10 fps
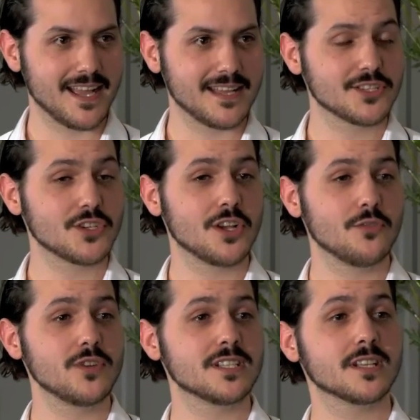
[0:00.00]
Yeah, it's
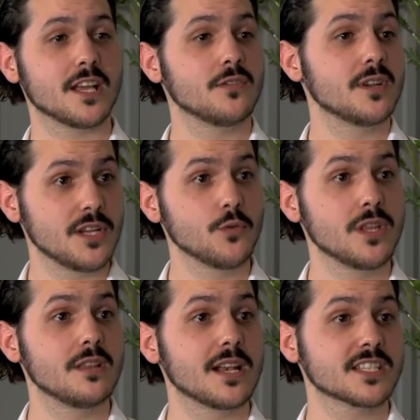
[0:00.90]
a recent kind of,
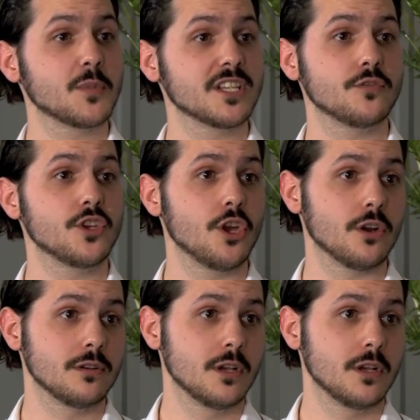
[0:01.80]
within the space of a year.